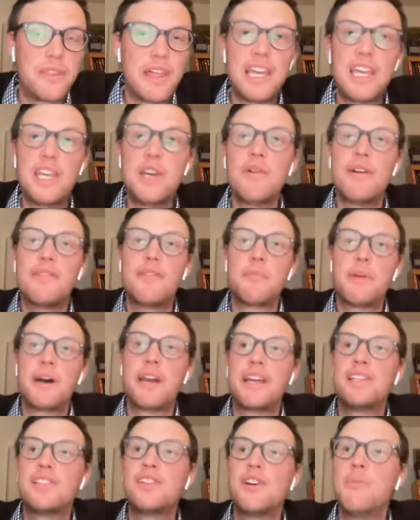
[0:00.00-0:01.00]
Thank you
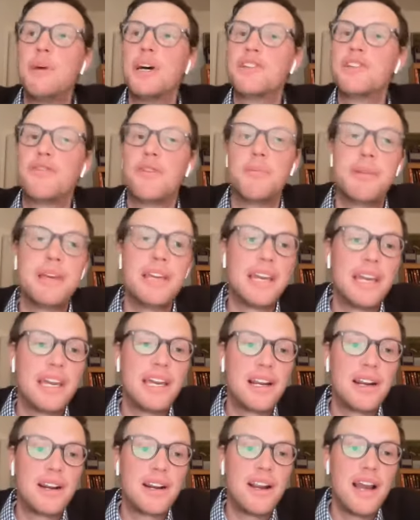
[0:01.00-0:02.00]
everybody so much for being
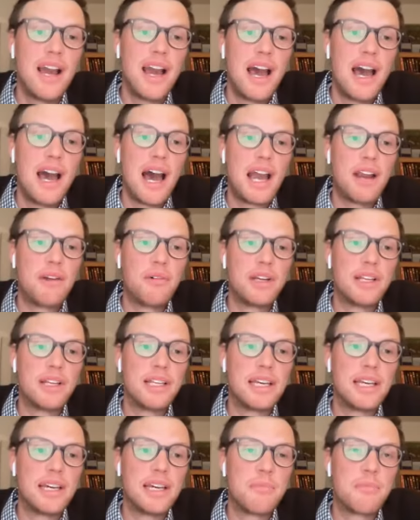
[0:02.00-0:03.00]
here. I
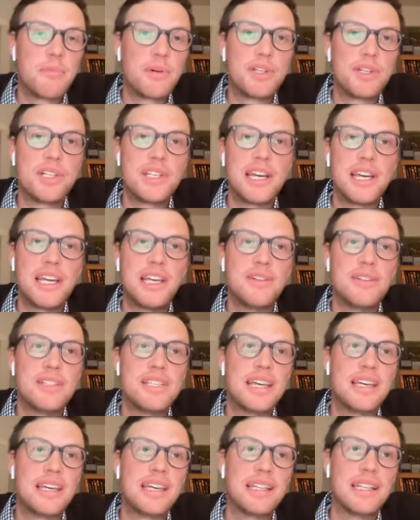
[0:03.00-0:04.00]
really appreciate you
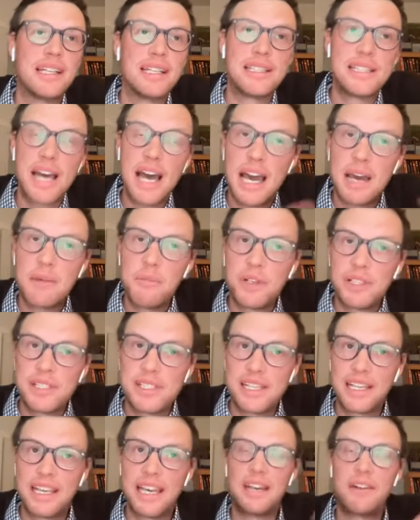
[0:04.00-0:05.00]
taking the time
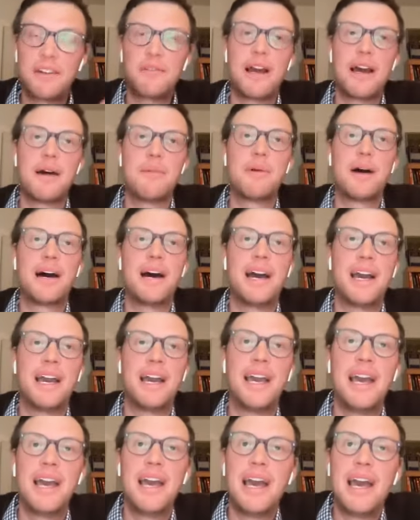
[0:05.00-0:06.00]
once again,
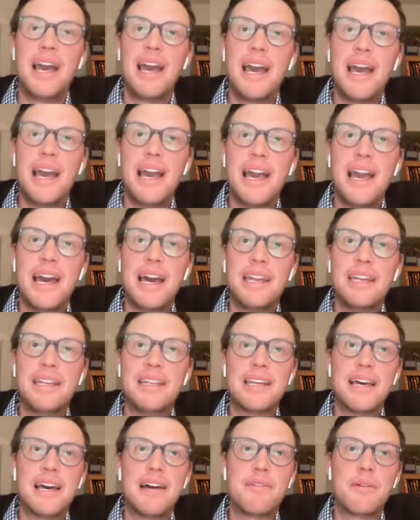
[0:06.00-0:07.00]
Rabbi,
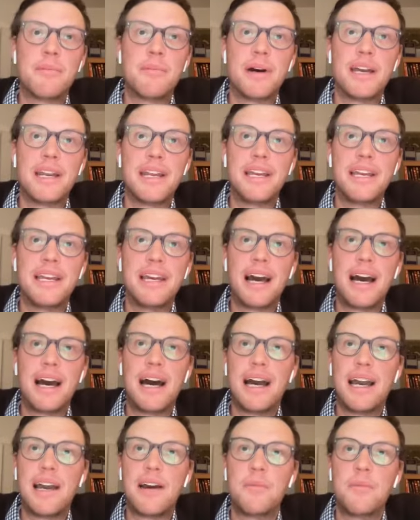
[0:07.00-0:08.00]
and everybody,
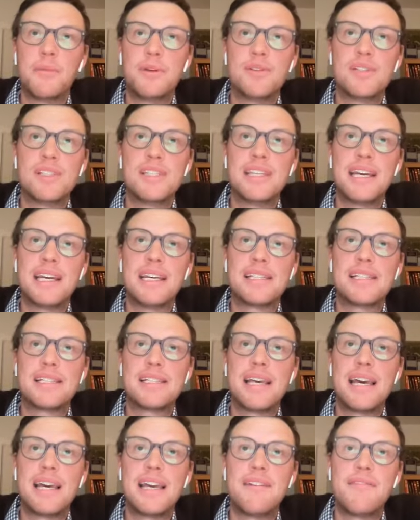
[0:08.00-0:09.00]
I hope you stay
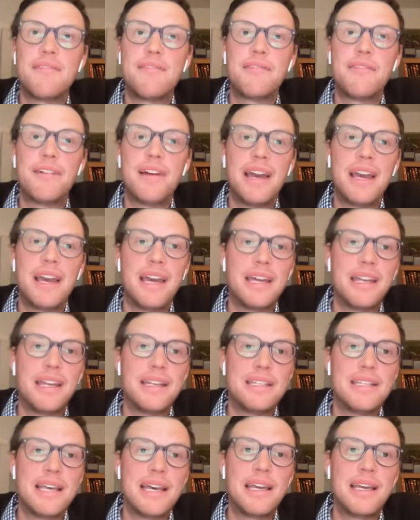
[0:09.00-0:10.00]
safe
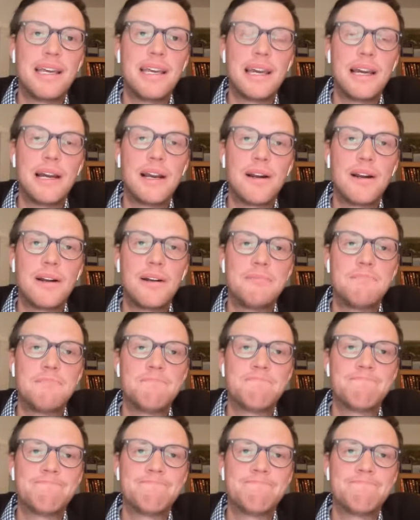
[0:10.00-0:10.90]
and take care.